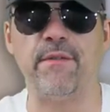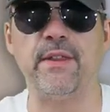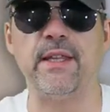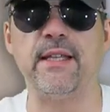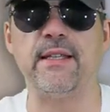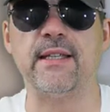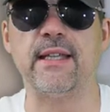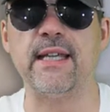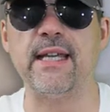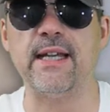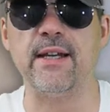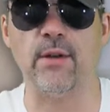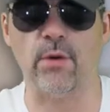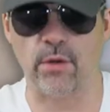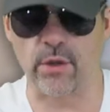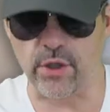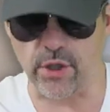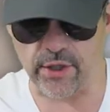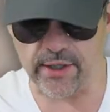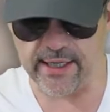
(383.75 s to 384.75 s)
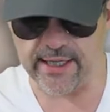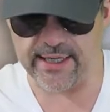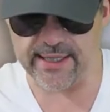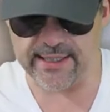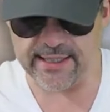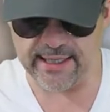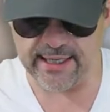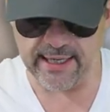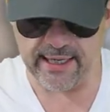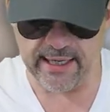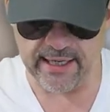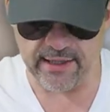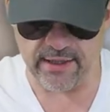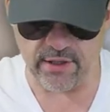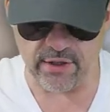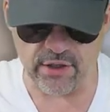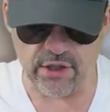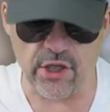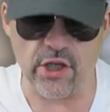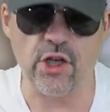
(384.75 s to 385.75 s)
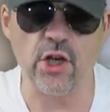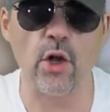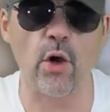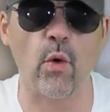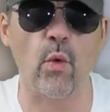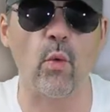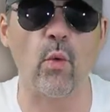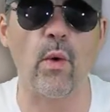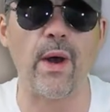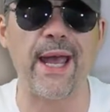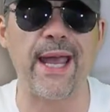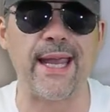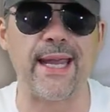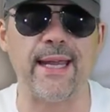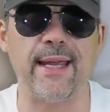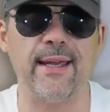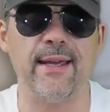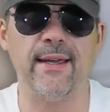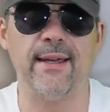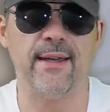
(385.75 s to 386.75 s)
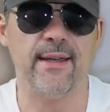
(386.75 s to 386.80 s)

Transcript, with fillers: for these keto cookies, and, uh, and there's no way